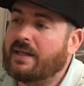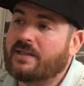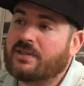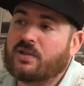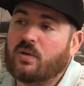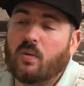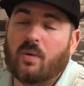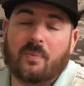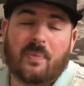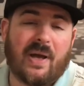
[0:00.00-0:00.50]

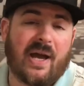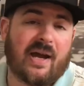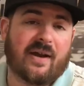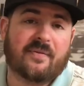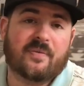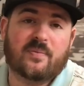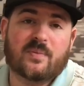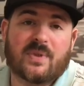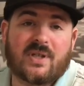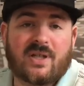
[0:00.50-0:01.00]
So we're
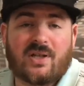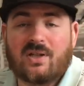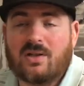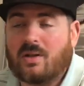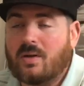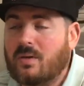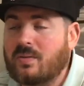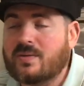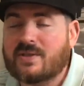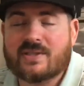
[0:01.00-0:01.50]
back from the
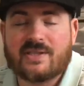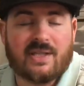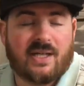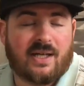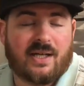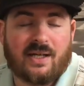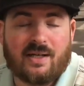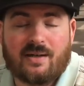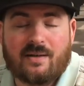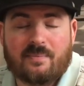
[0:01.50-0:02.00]

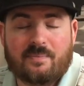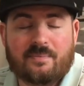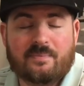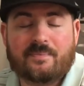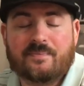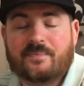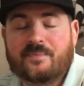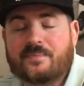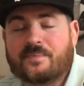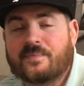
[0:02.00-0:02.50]
close-up
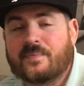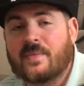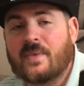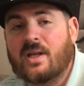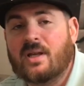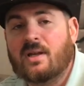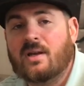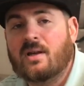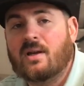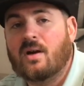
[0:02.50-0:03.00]

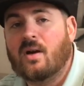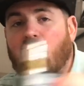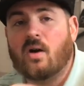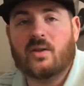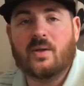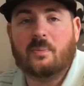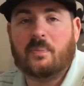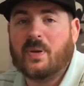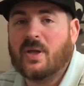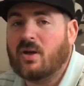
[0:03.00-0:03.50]

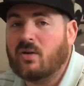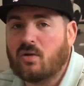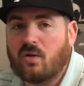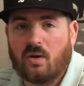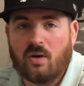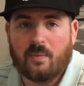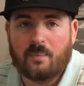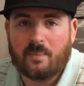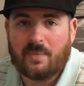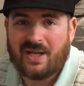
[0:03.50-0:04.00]
on the
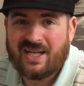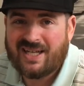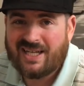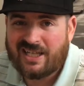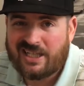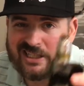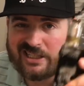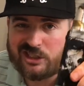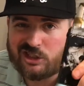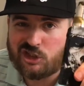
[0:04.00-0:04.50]
Pilgrim
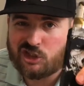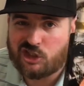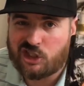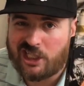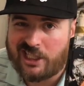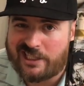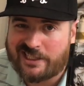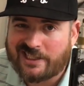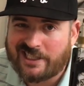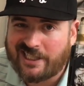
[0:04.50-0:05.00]

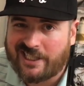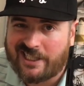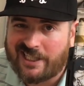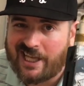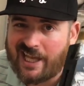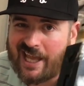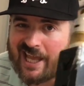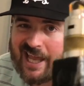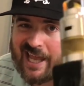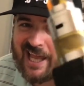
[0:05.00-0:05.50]

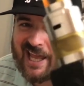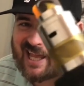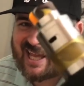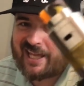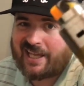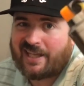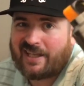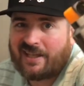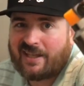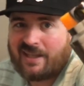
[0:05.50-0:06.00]

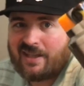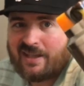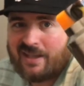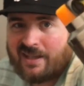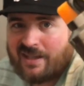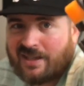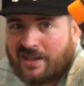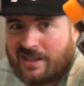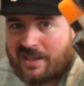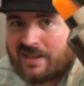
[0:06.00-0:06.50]
GTA.
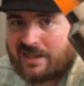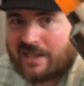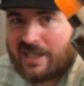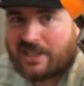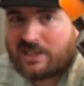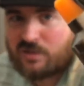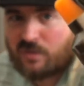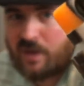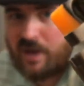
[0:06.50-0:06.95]
That's